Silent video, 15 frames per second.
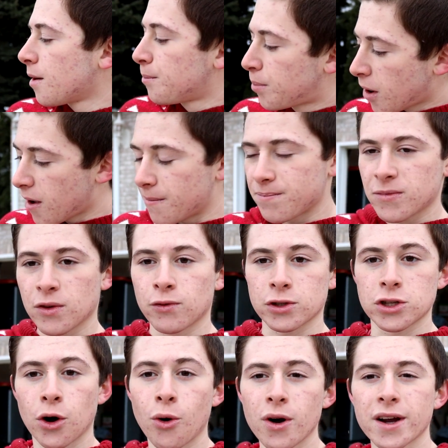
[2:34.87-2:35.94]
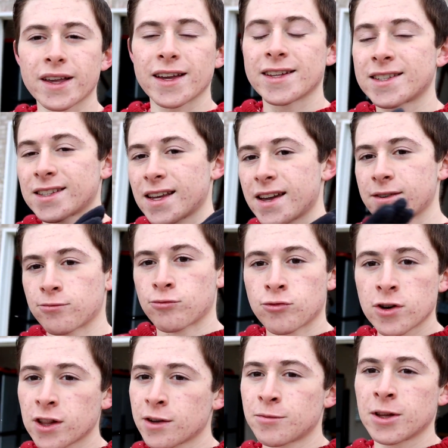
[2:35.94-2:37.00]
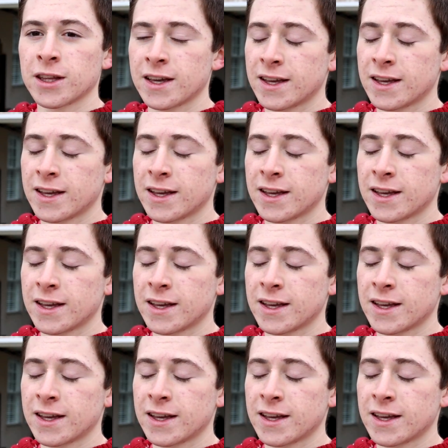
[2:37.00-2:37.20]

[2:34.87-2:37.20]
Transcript: But for torque, it's like really